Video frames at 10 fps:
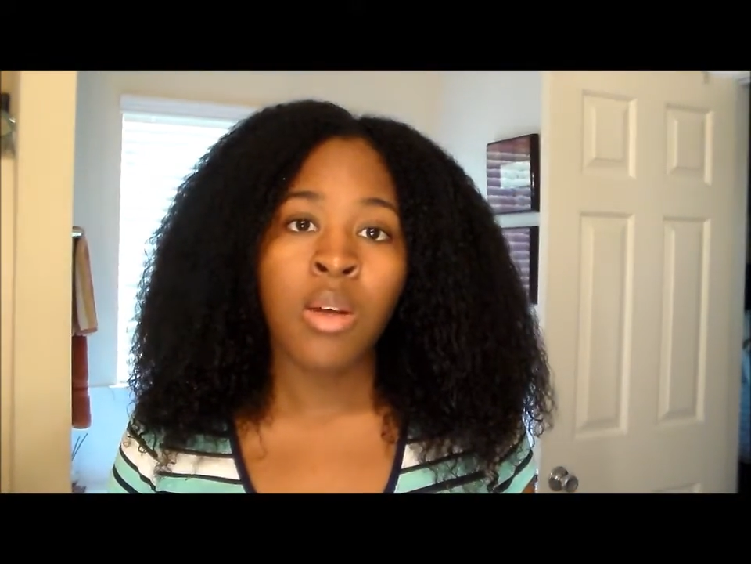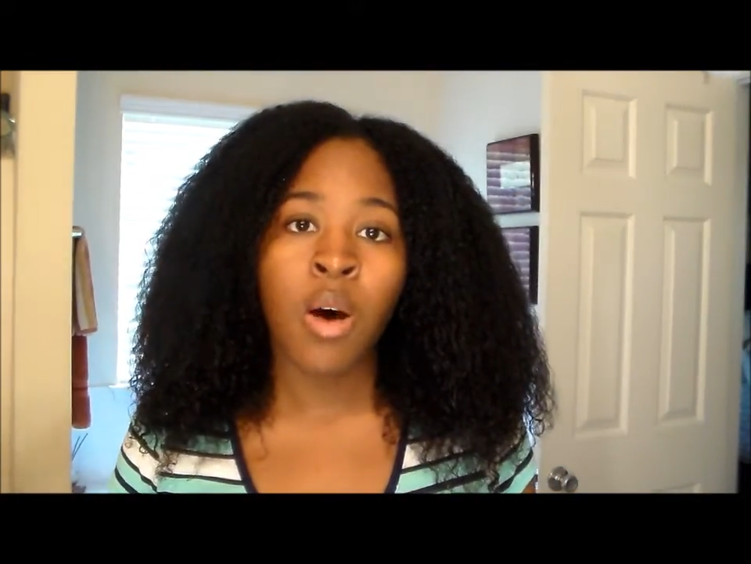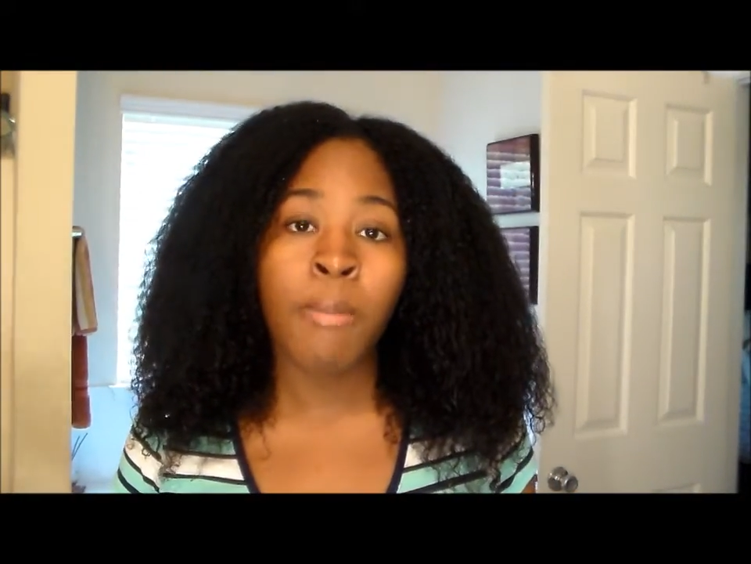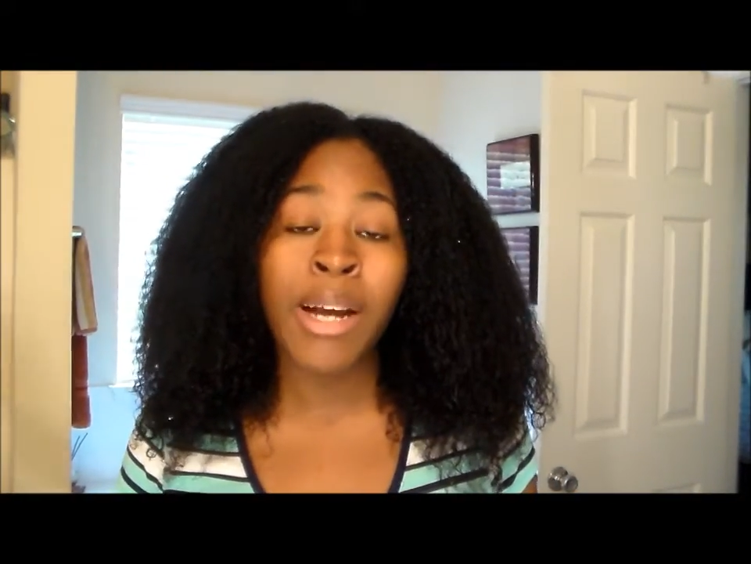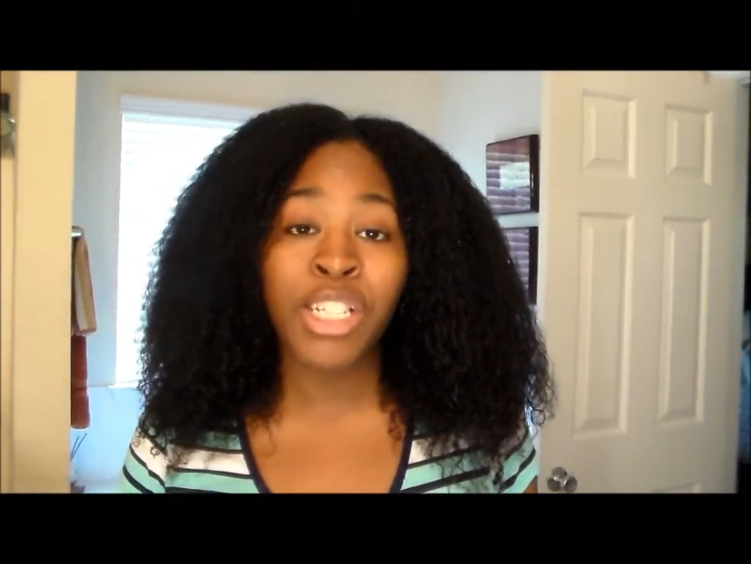
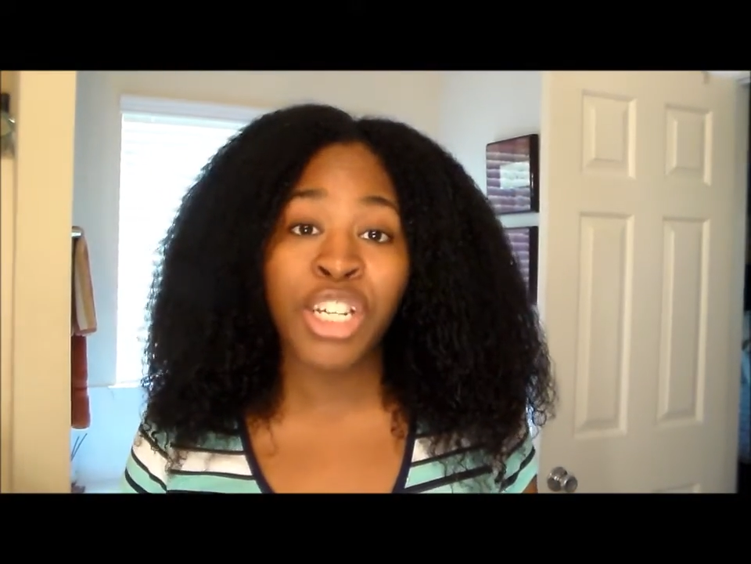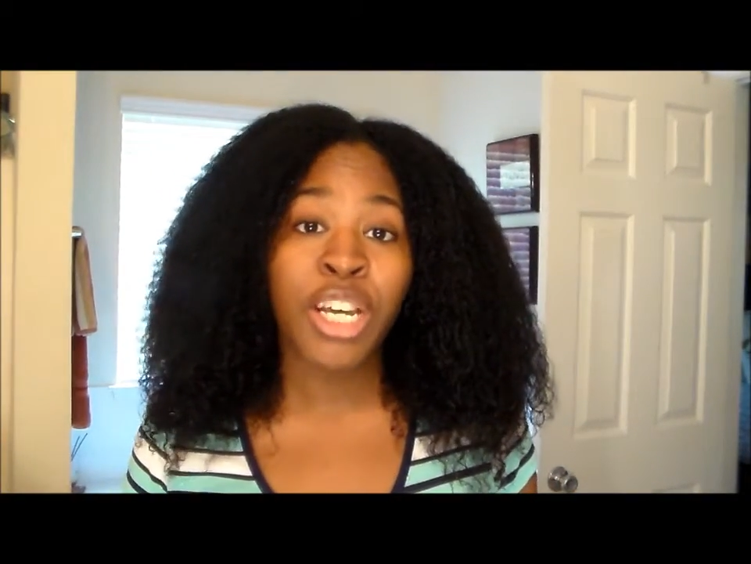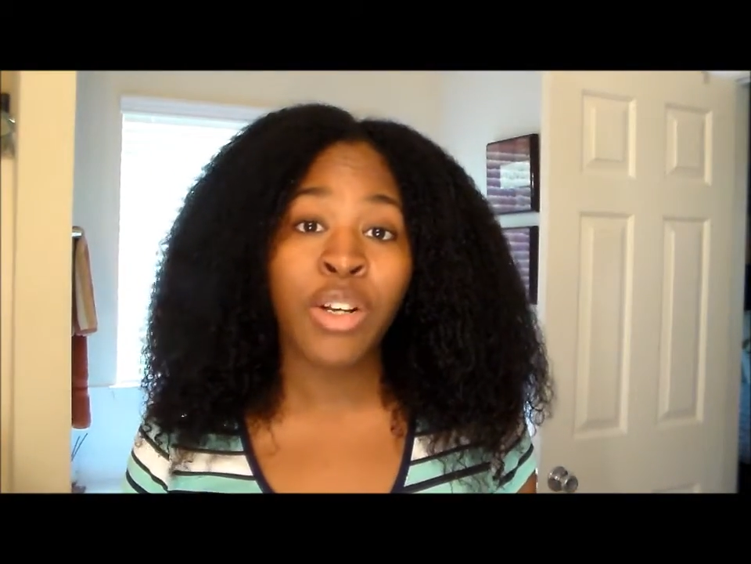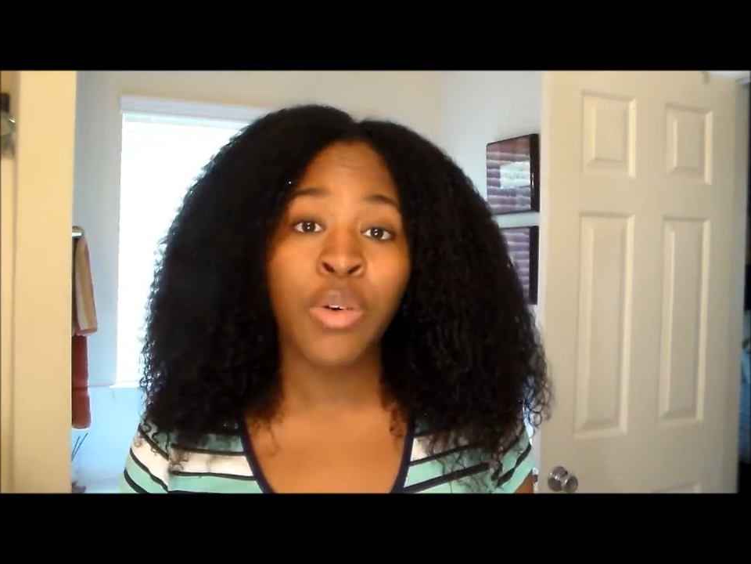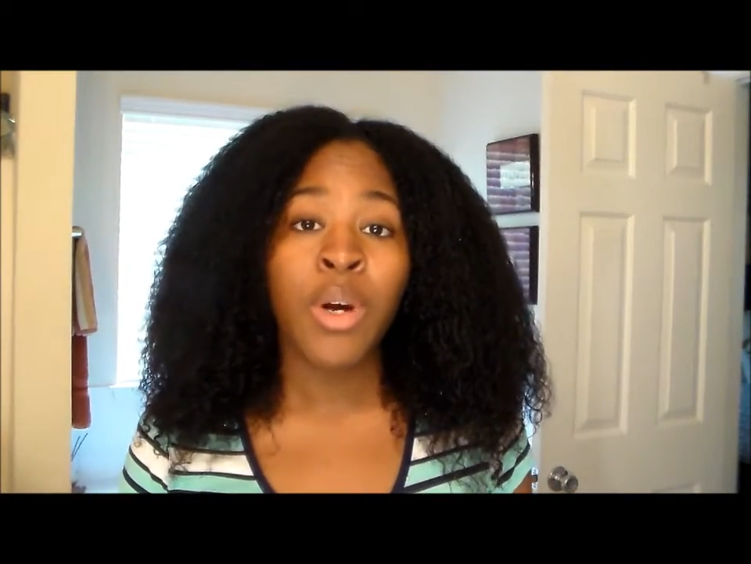my
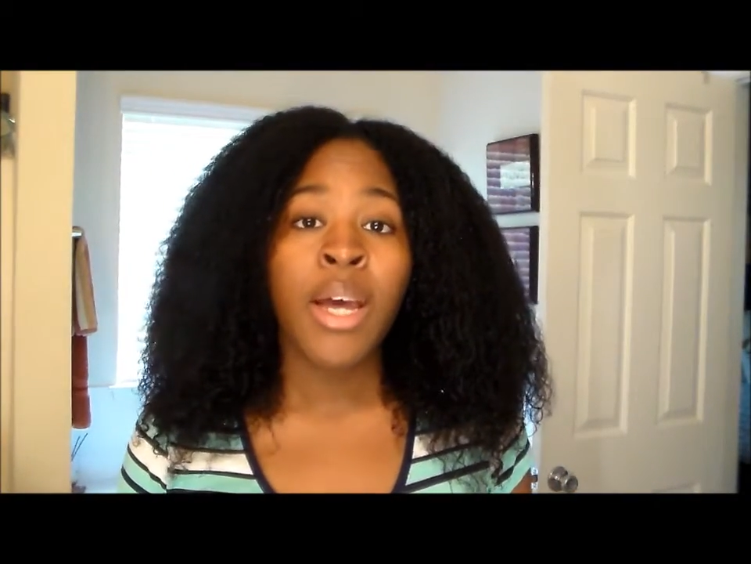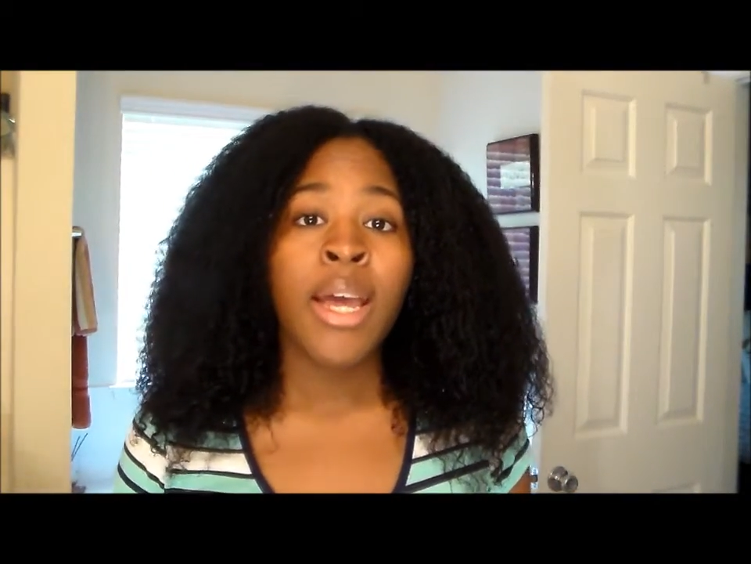channel,